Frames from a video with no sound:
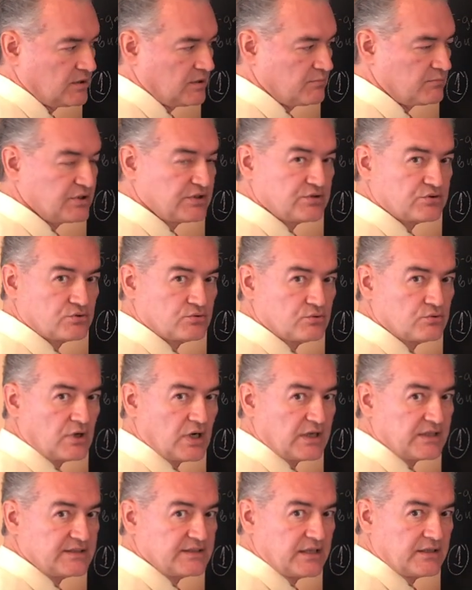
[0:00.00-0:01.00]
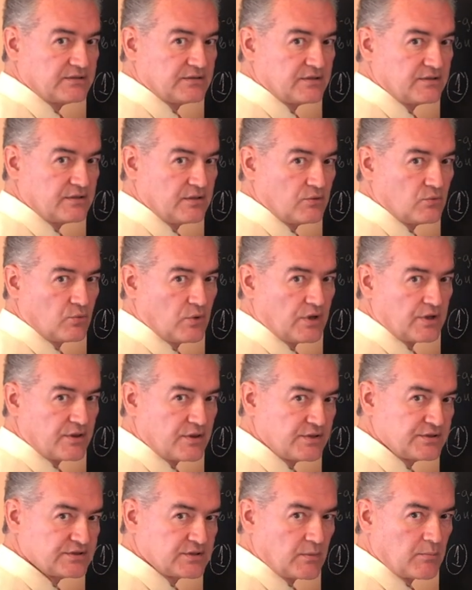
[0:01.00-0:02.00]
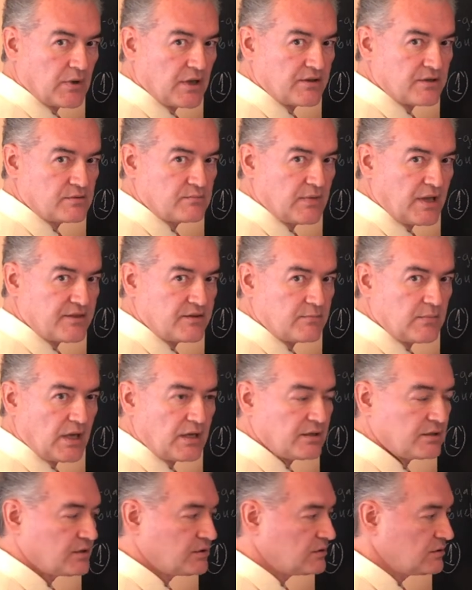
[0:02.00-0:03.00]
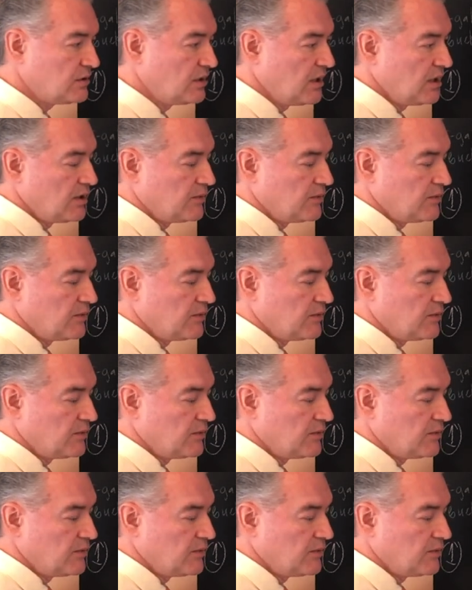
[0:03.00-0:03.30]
Bezout identity with some other mathematical